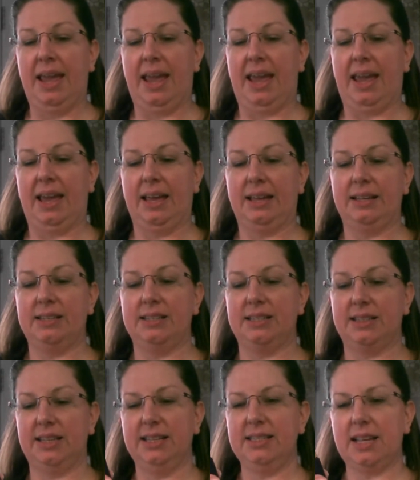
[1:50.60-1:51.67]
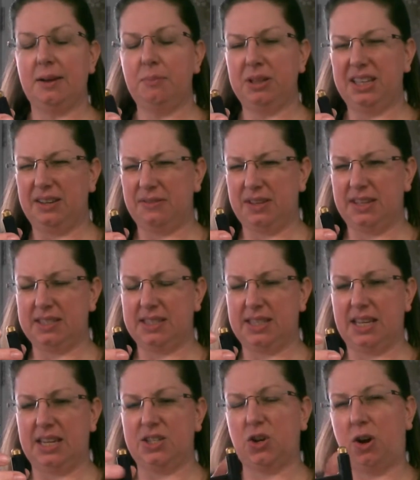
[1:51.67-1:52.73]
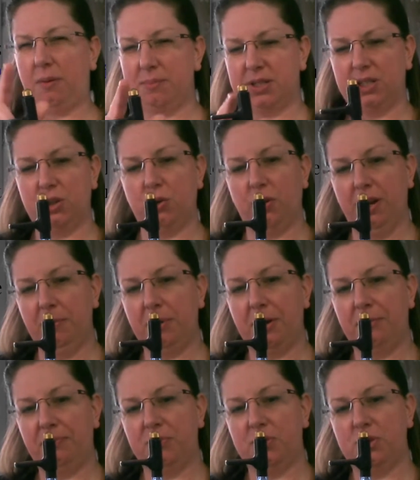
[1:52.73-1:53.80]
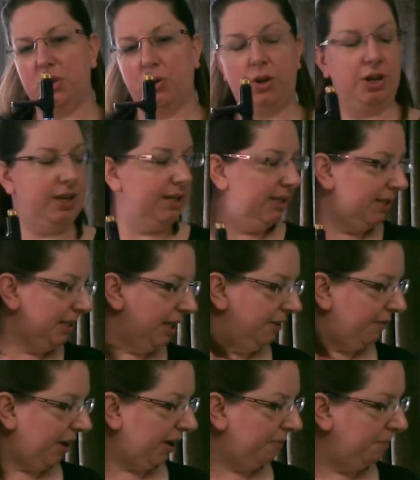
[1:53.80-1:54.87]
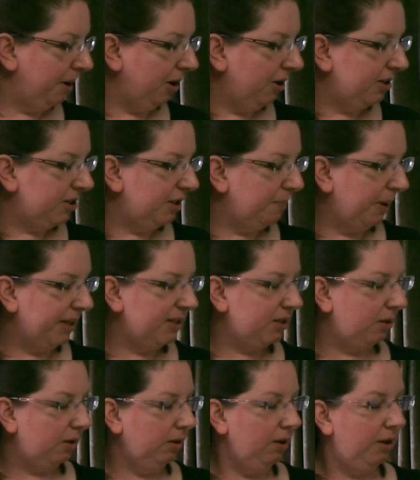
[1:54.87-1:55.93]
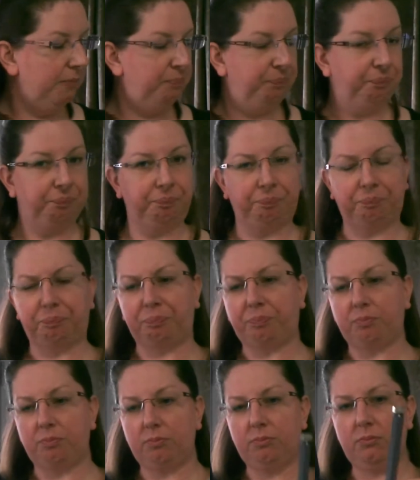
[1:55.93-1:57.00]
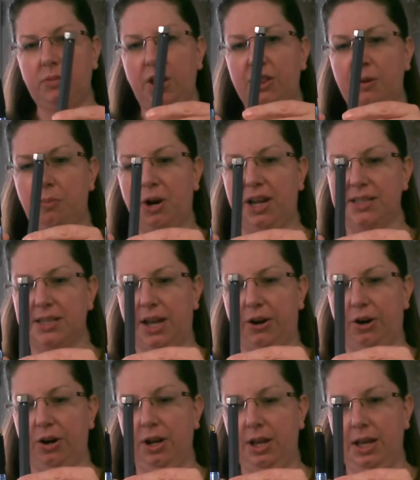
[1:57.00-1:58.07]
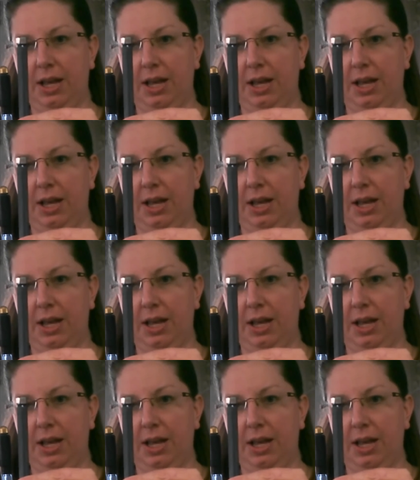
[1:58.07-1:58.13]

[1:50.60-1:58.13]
And this I believe is the Thompson Grip. So you can see if I compare it to the pencil, the brass cutter.